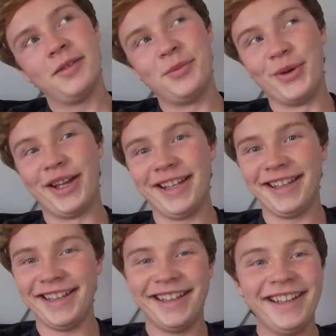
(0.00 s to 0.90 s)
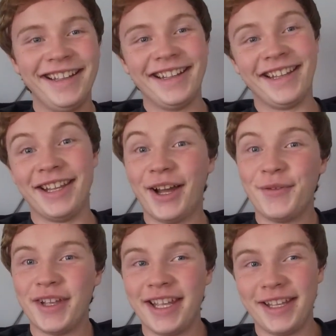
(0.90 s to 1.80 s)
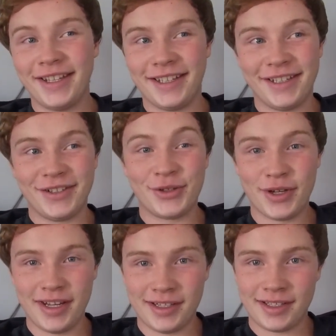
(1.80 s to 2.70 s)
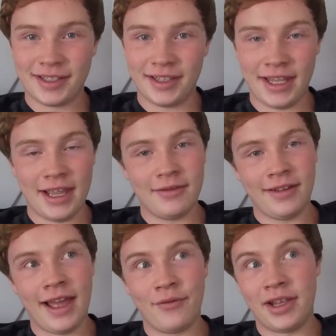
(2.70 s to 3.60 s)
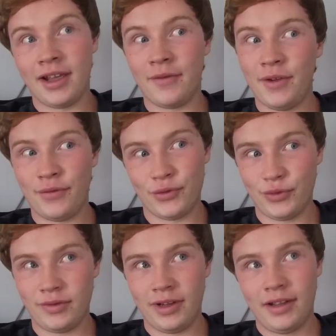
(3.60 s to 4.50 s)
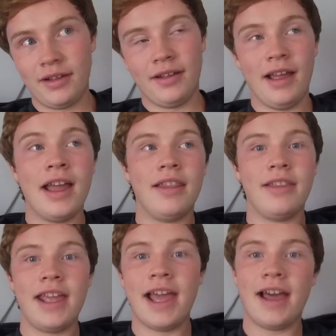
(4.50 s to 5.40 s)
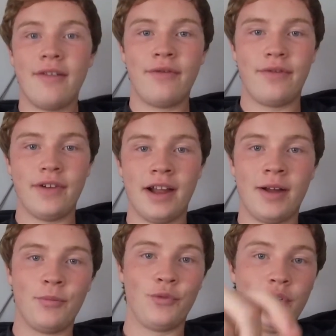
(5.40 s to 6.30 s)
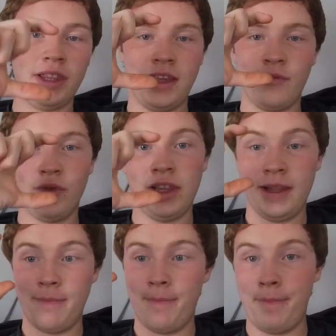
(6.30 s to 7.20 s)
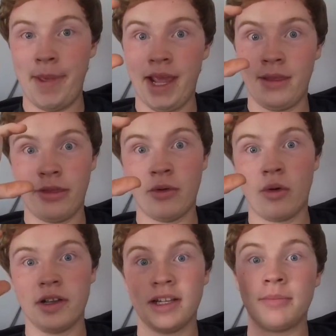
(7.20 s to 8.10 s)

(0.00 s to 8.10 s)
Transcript: But Kiave trees that have Kiave fruit, and they have really, really big thorns.